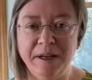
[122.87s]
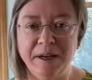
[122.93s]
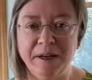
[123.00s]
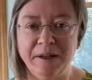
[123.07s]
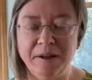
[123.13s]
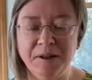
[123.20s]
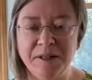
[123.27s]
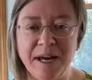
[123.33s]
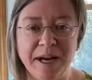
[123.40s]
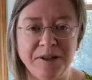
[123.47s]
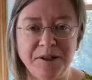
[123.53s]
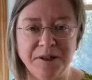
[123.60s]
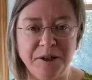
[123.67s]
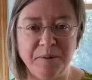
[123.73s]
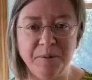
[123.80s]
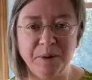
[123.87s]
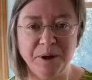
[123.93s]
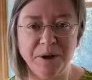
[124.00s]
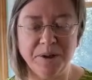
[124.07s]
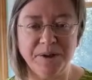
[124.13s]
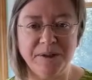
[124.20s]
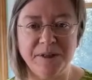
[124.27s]
There's actually
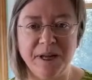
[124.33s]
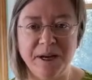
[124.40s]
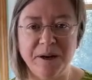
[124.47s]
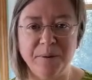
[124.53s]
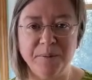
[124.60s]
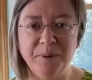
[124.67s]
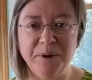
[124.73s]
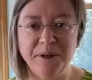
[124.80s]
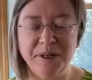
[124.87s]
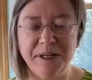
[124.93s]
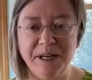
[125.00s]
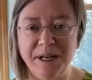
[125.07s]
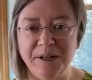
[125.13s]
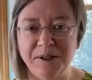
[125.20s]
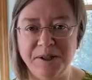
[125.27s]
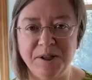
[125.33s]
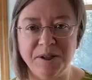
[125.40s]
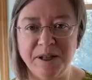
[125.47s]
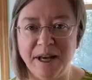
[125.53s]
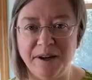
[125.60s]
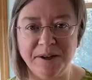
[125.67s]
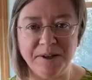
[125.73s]
words that are put to each of the
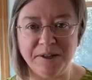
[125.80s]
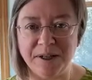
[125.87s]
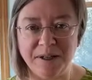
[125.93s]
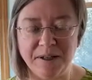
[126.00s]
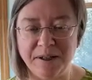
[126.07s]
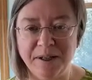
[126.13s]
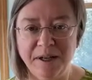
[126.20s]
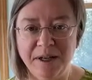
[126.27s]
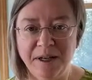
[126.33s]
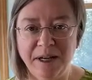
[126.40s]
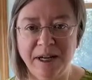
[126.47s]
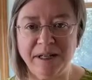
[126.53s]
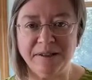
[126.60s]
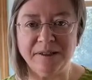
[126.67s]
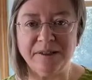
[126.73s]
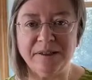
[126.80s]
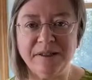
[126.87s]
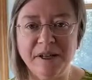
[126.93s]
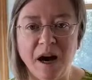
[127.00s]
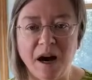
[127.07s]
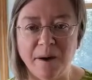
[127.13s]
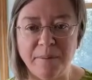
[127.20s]
letters in
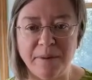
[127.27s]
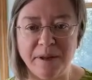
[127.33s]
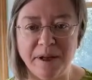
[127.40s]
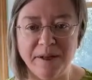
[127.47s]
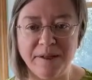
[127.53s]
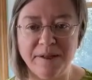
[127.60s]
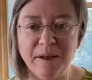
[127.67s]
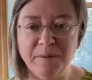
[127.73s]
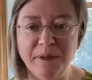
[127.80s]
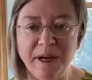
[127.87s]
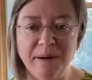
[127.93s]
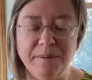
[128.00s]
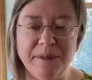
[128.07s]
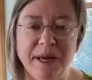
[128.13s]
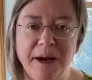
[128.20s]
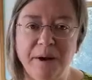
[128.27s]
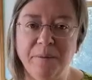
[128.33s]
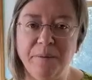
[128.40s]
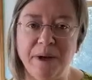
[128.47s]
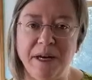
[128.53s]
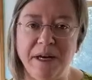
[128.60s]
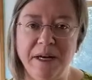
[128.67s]
STOP that sometimes help
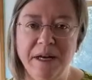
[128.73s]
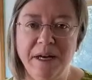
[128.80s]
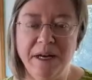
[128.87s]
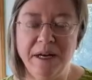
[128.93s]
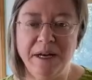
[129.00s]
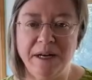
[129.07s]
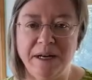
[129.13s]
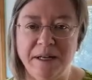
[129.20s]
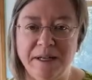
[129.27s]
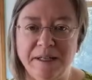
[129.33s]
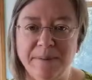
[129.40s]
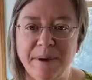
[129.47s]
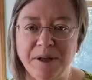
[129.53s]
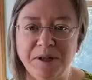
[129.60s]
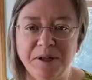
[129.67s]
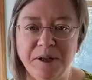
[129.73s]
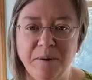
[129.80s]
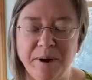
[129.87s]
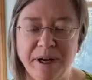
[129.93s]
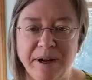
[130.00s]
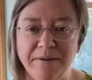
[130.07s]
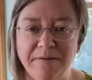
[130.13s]
me, especially
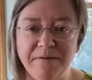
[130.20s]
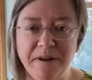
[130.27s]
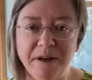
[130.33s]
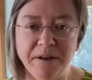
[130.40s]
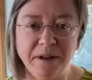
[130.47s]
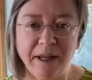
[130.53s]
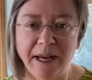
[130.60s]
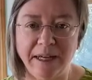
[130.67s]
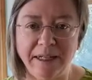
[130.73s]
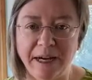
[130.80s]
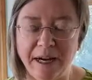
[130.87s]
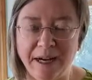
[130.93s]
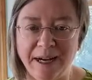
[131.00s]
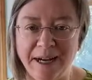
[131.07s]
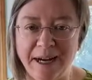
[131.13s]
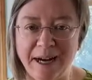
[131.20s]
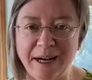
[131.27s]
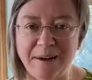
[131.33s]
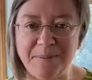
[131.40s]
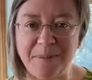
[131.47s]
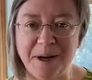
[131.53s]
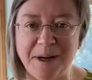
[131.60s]
when I feel like I
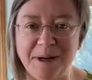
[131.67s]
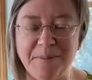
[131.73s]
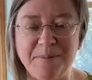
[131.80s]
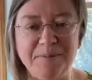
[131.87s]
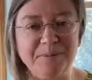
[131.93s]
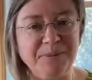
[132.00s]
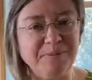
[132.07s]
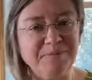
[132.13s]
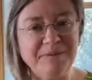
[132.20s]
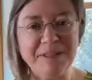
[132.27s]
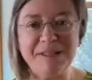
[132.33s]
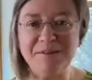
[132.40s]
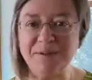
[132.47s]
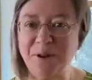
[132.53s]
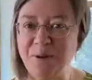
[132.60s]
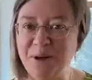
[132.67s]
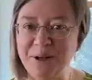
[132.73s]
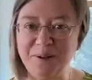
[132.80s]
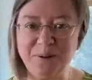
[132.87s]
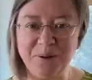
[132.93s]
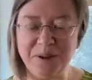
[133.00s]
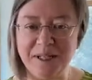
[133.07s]
am just floating
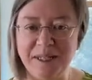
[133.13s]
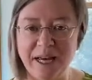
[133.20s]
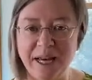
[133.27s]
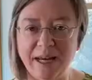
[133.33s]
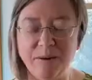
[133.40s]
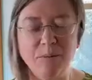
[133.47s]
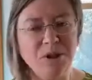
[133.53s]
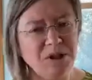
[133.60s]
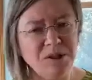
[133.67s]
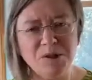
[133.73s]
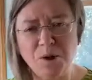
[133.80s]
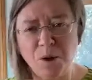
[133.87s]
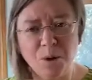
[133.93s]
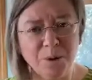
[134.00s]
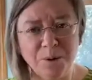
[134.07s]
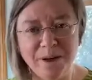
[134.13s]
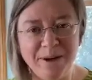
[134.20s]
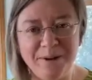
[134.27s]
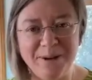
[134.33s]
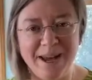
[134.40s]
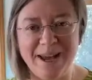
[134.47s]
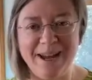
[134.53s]
through the day, which is totally
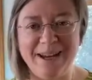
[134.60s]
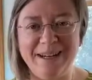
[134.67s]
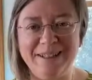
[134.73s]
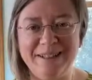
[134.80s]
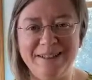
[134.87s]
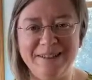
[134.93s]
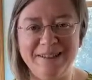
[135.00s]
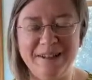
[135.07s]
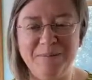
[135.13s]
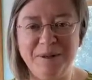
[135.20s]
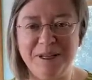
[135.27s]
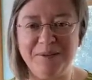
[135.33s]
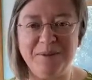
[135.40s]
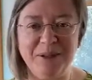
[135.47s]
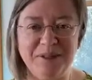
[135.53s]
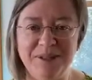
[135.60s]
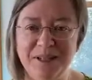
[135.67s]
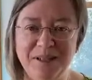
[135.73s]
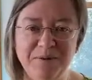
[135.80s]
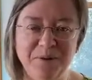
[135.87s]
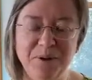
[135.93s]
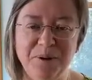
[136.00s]
okay. Some days we just need
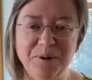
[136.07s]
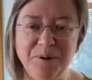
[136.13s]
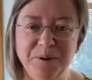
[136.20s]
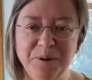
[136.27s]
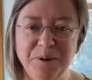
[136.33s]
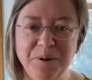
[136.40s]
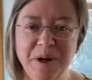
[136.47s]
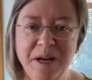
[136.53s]
to float through.